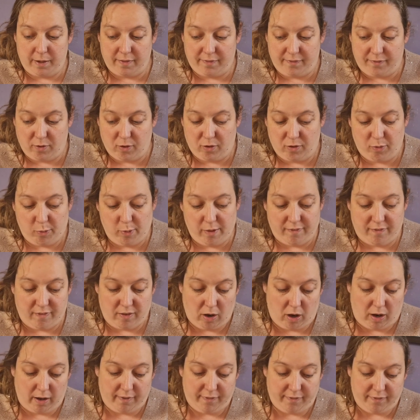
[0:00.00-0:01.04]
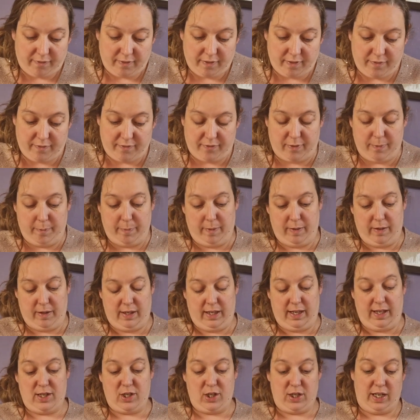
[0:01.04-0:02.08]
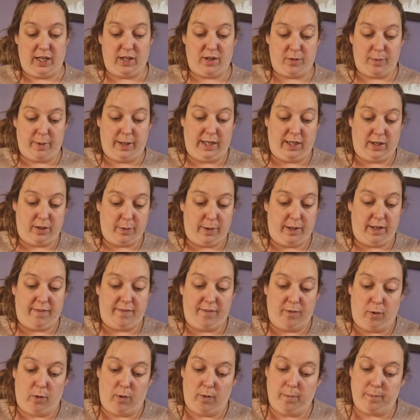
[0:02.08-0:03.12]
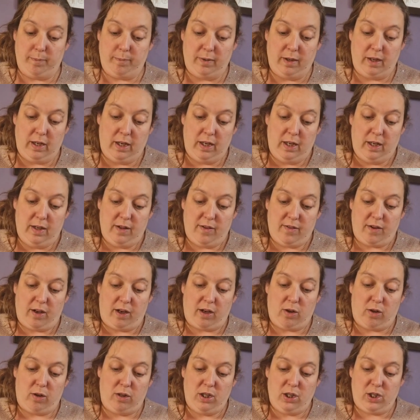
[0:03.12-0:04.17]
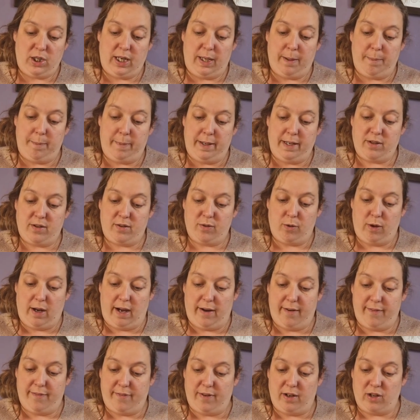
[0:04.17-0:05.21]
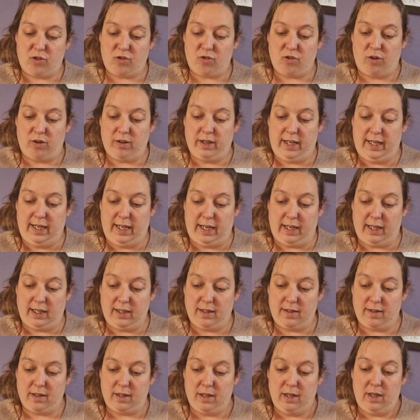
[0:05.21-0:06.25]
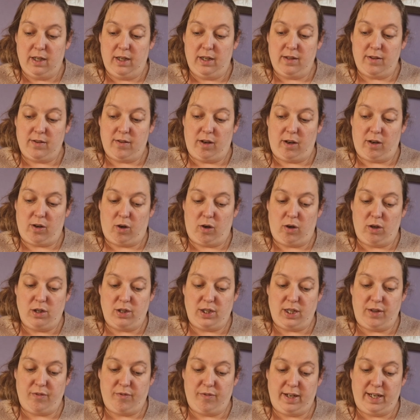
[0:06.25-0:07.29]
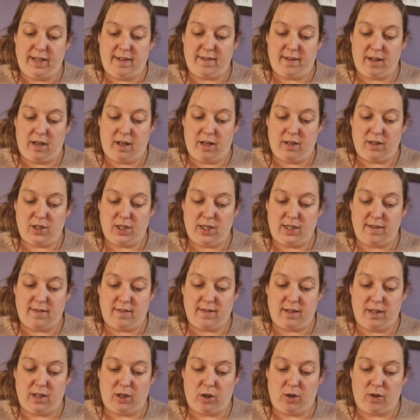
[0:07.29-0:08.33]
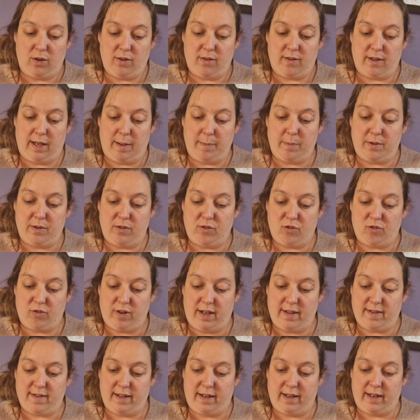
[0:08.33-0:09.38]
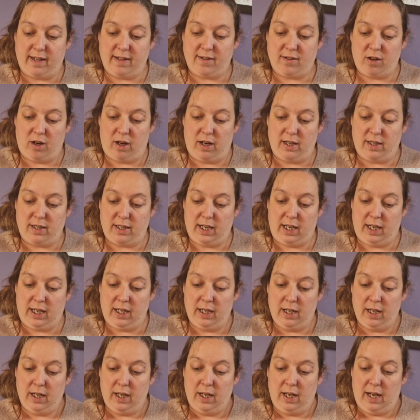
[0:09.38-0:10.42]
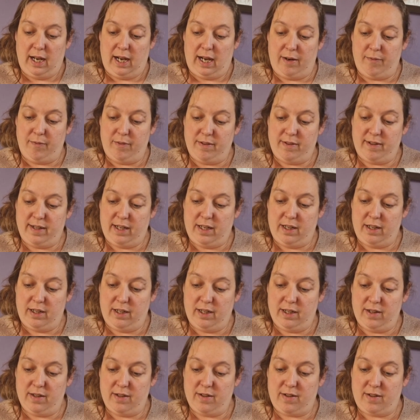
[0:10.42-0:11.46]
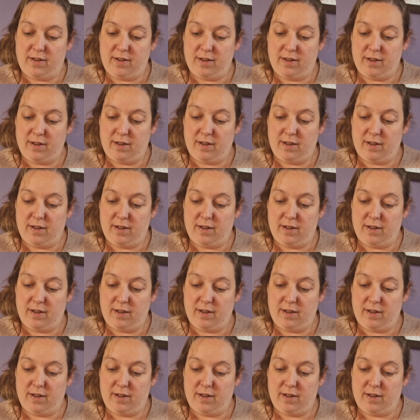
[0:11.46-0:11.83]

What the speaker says: Forth with Life from this year, 2024. Psychology and mental health are strongly linked. Psychology researches the concept of stress and anxiety and resilience